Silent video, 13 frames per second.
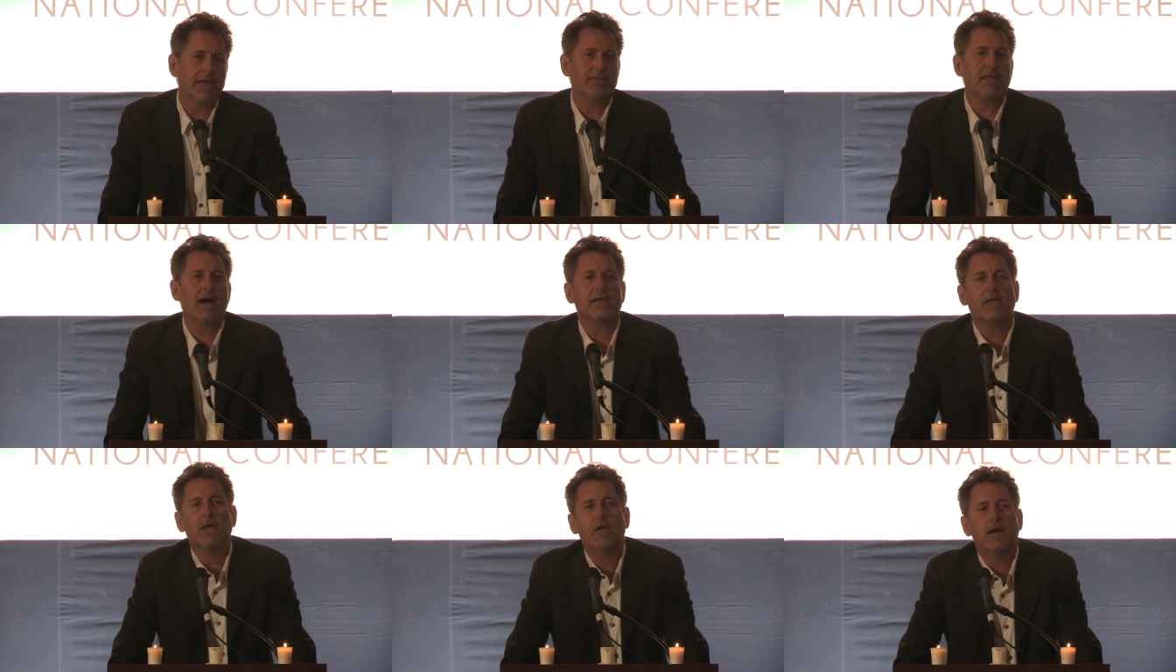and
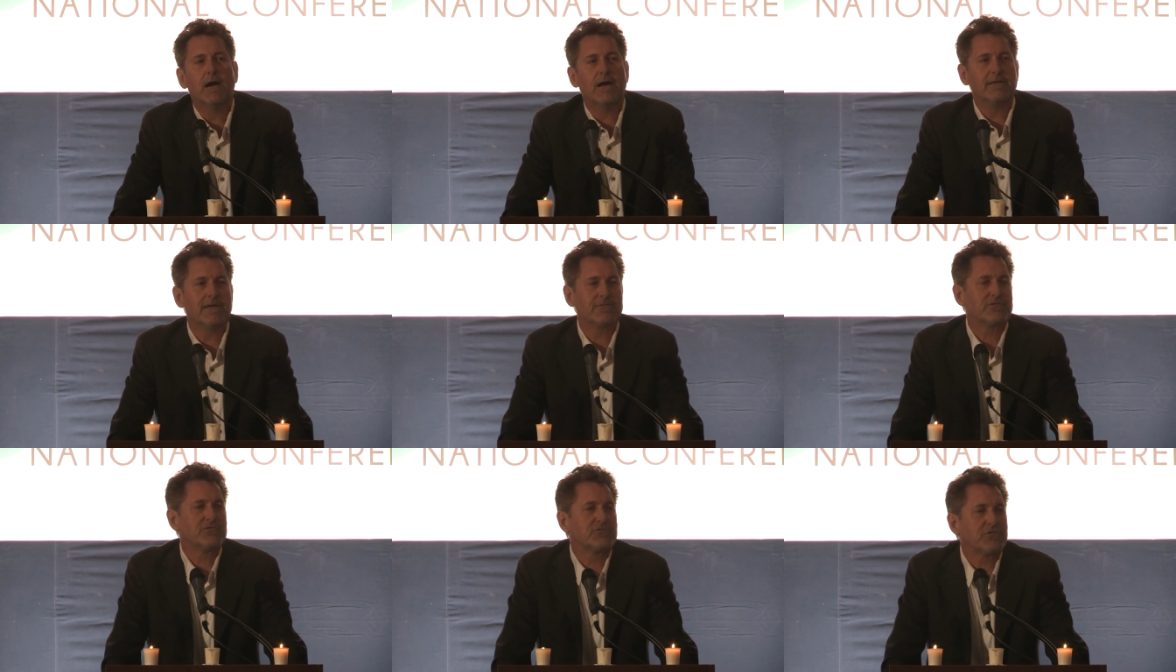not
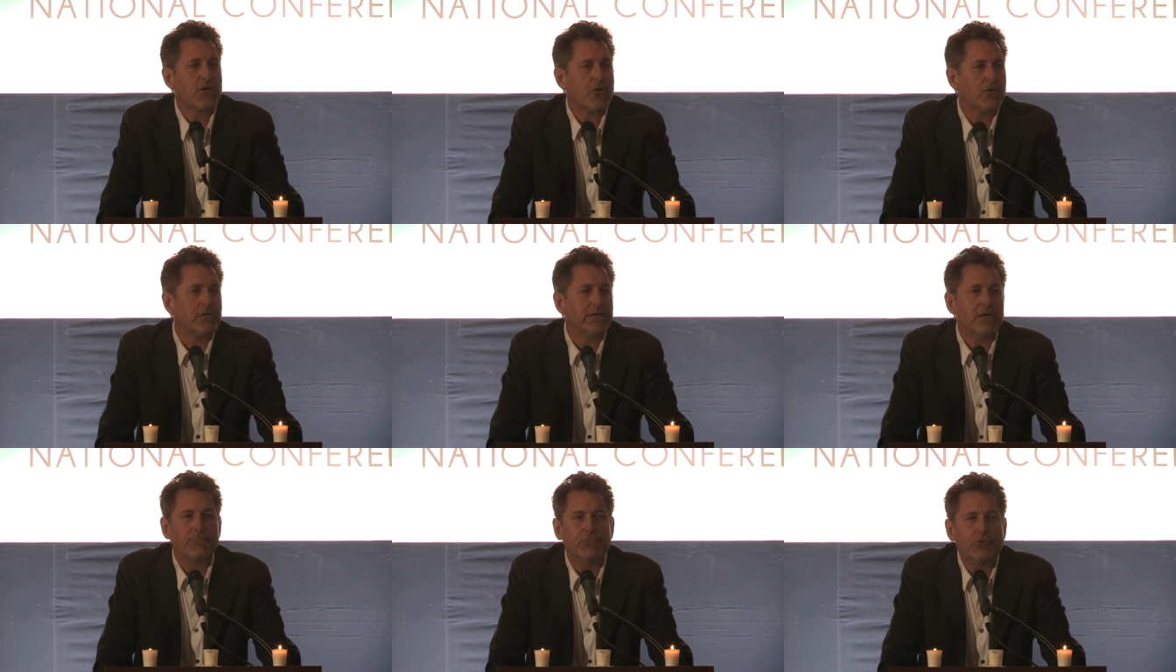
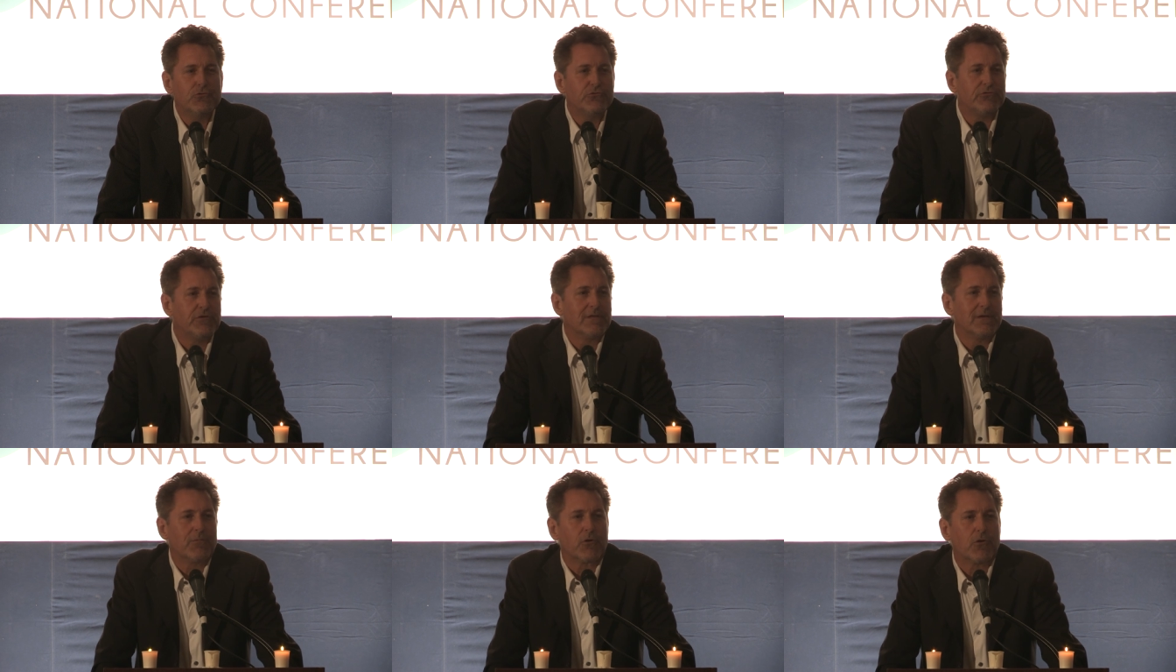unnecessarily abusing them